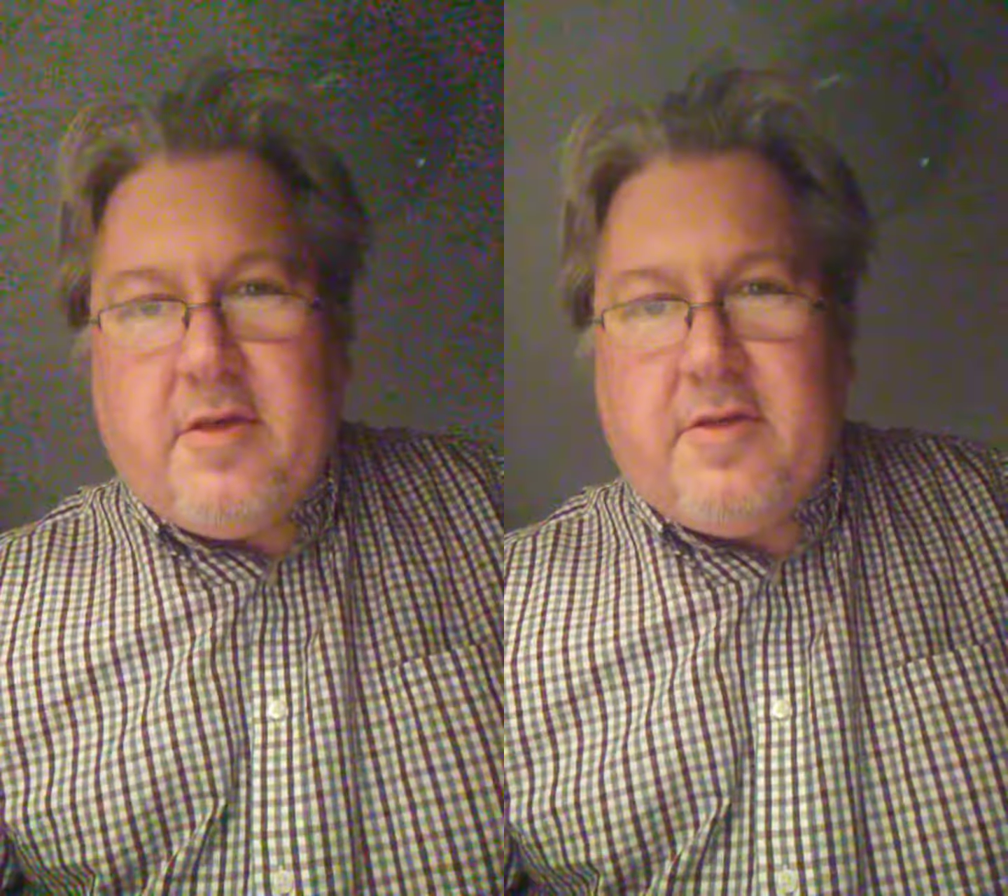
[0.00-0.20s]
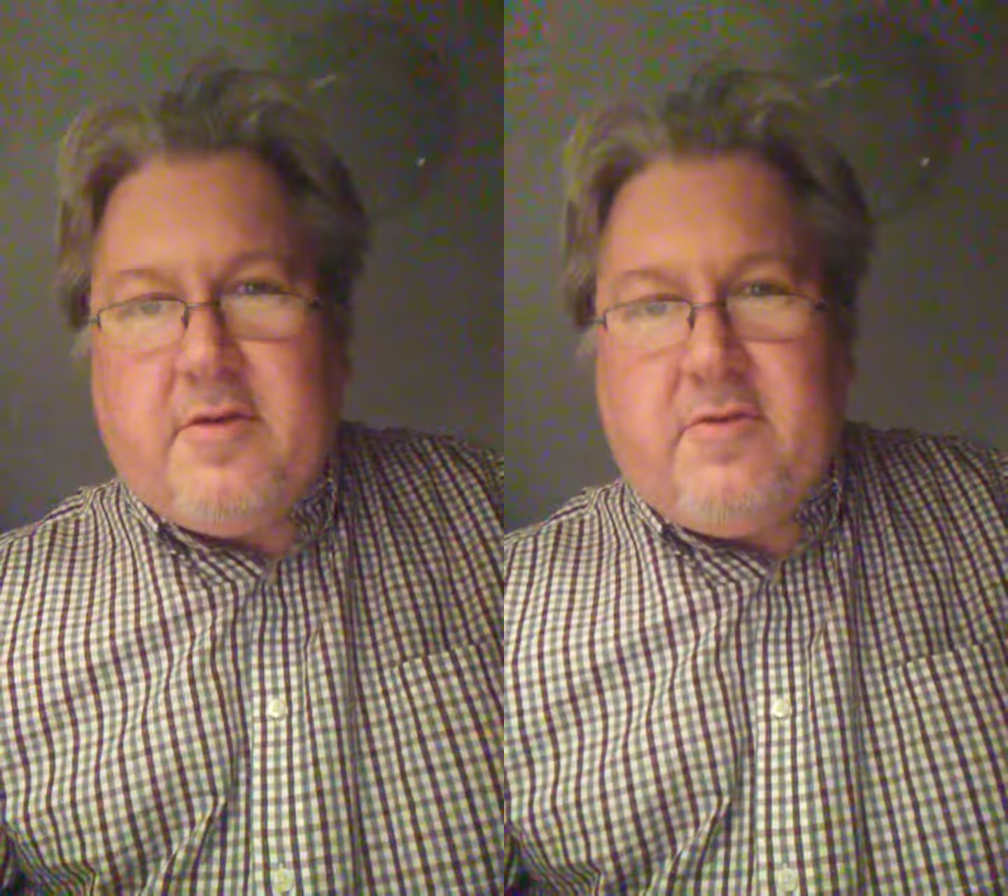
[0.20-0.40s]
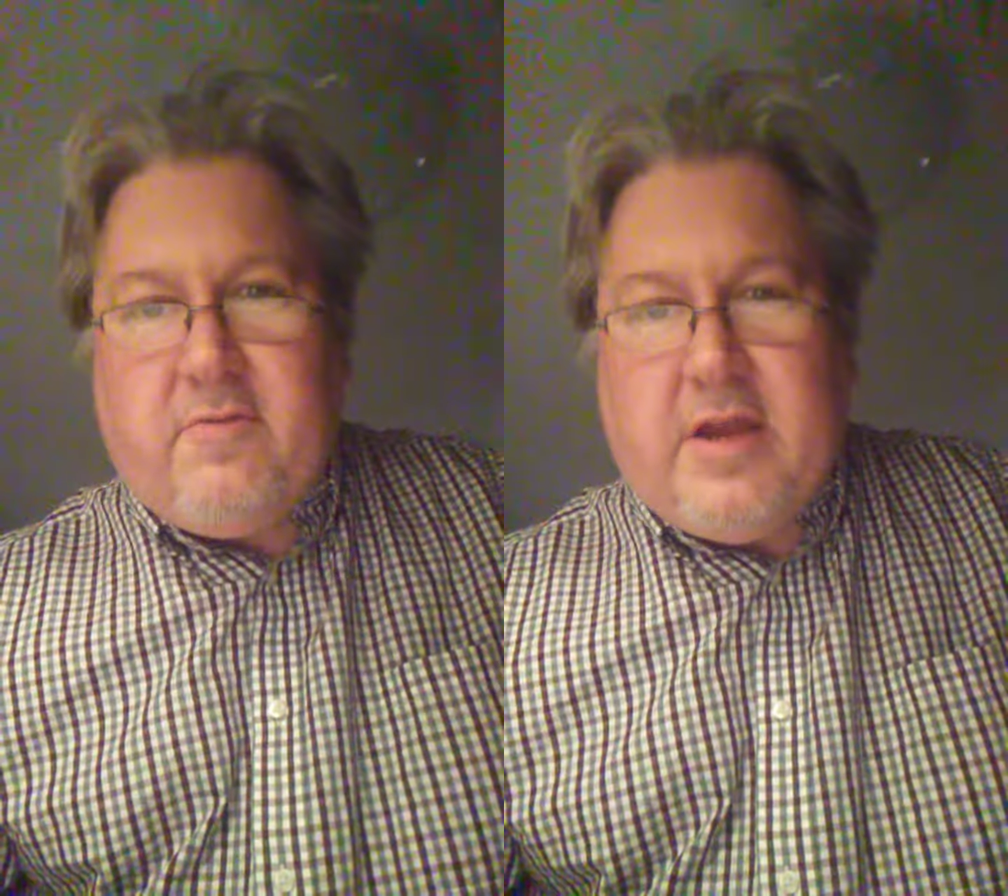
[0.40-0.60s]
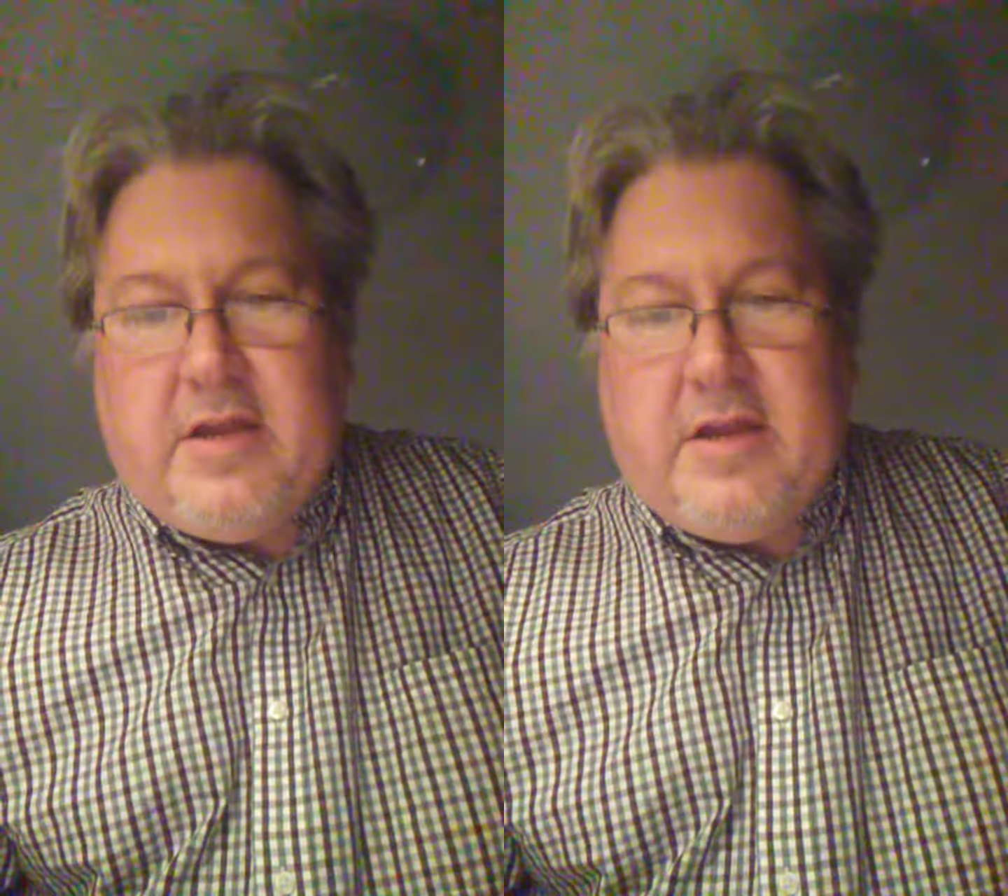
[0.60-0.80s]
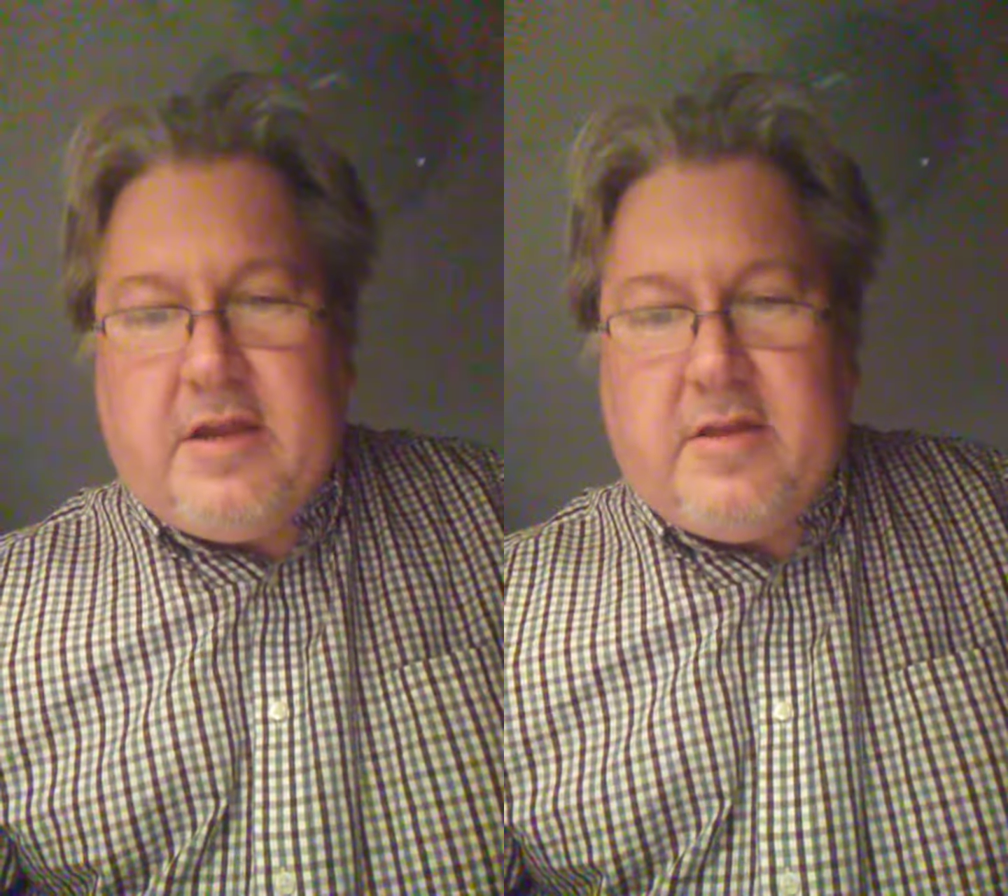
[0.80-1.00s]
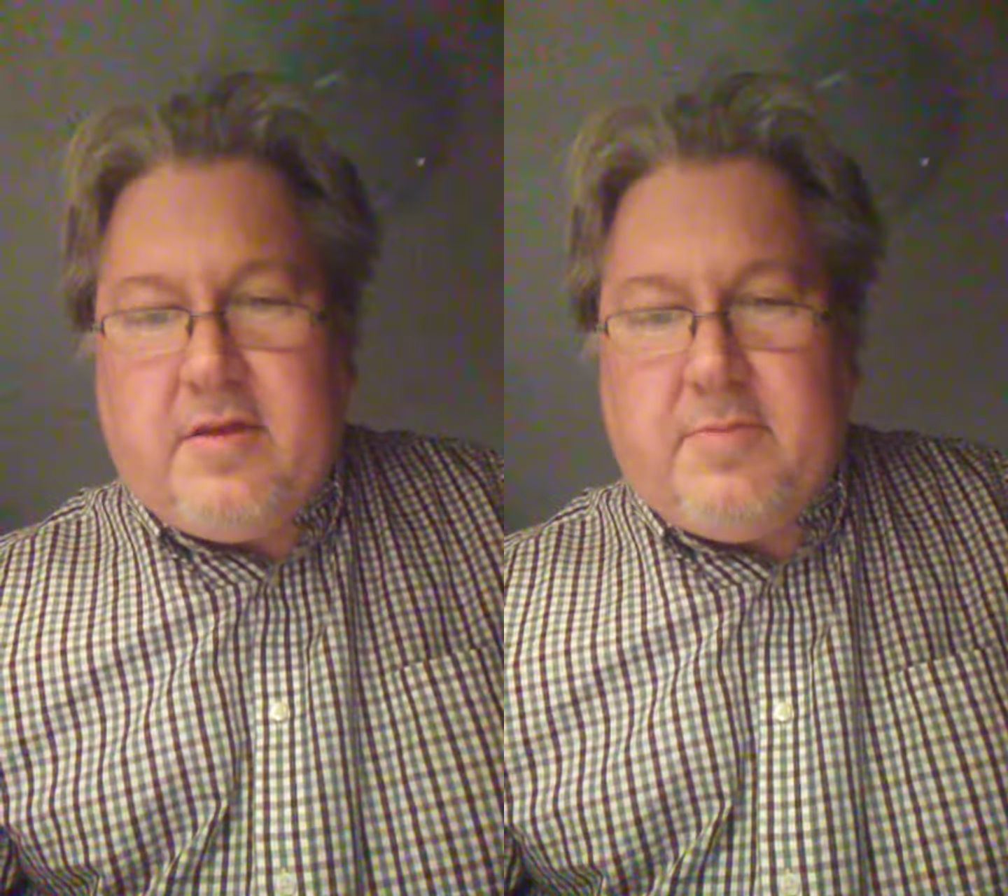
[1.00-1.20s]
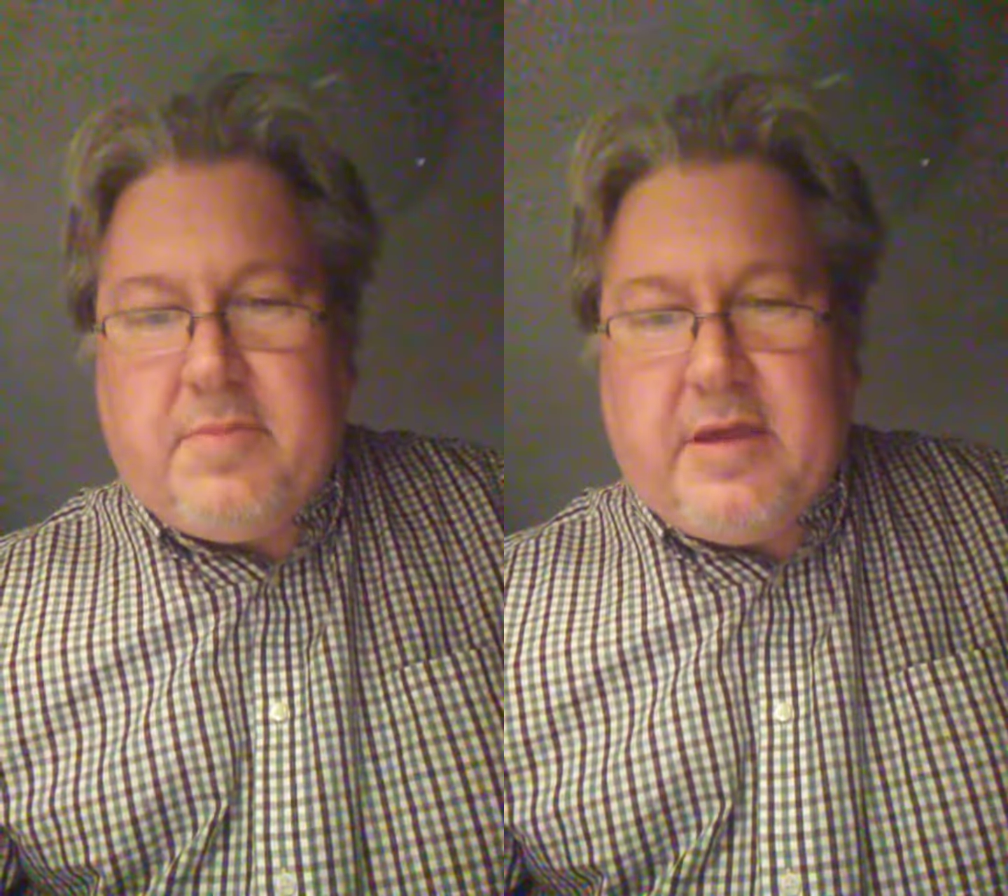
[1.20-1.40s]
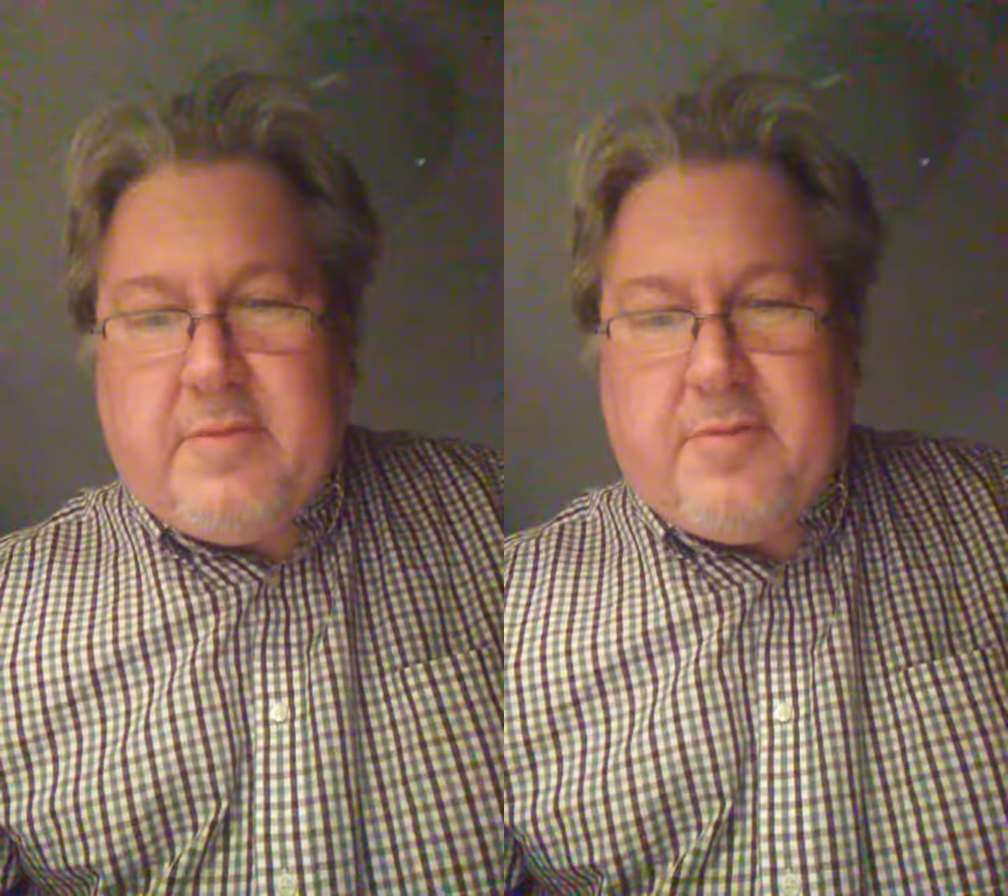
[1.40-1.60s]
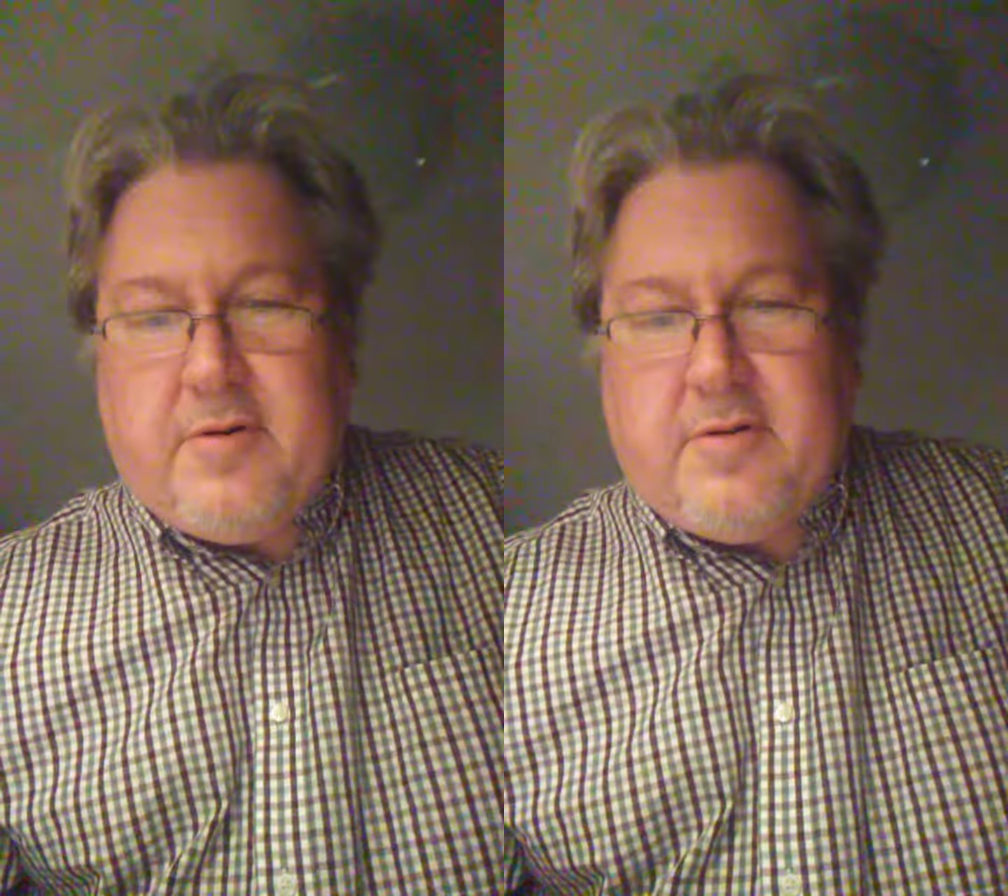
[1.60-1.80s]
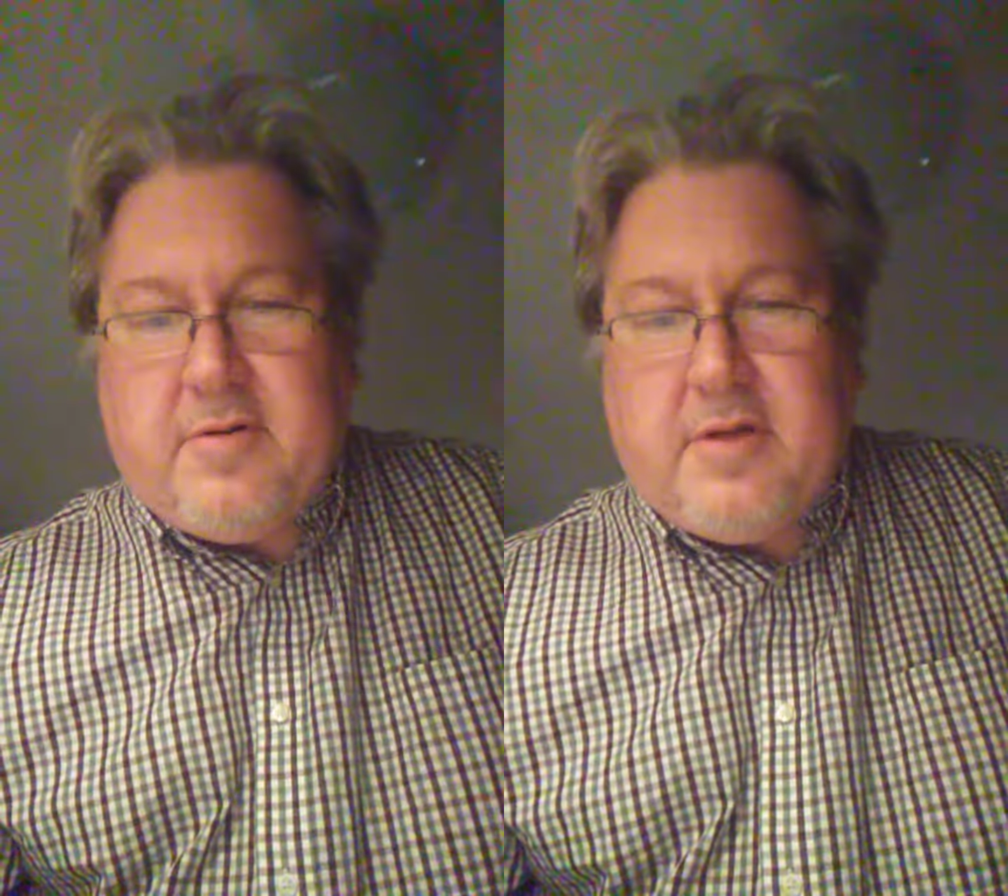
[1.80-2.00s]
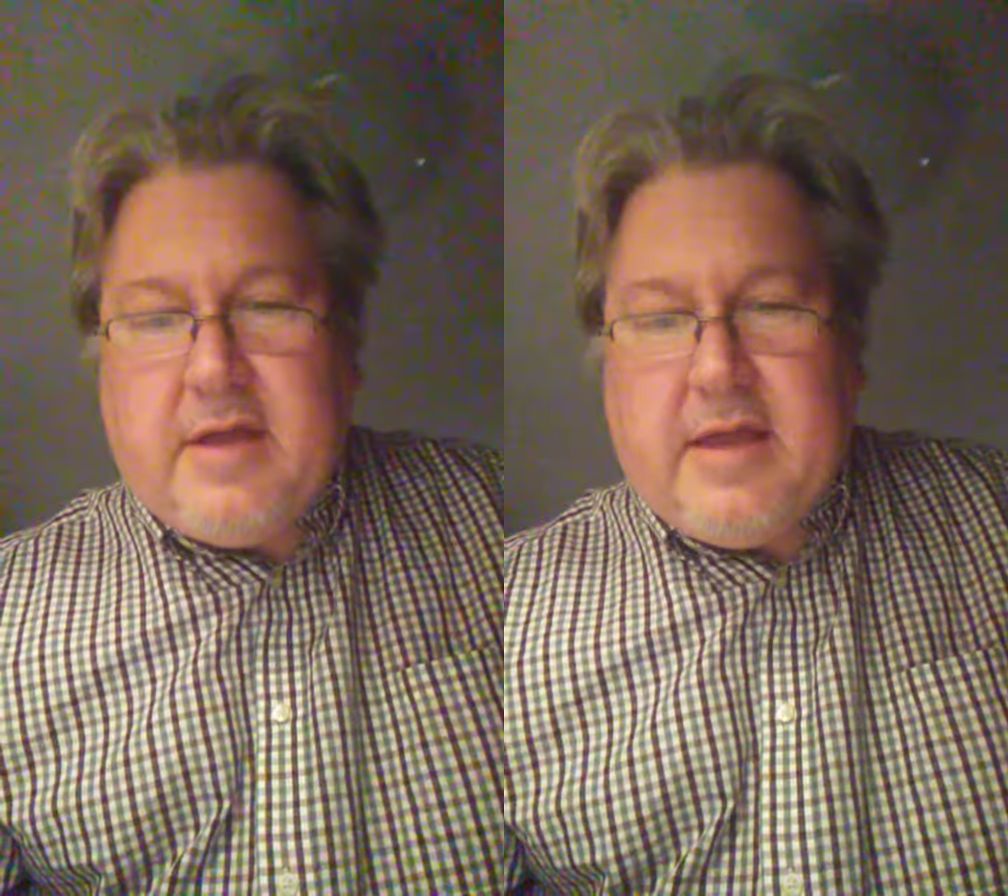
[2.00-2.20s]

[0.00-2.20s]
The greedy, the people,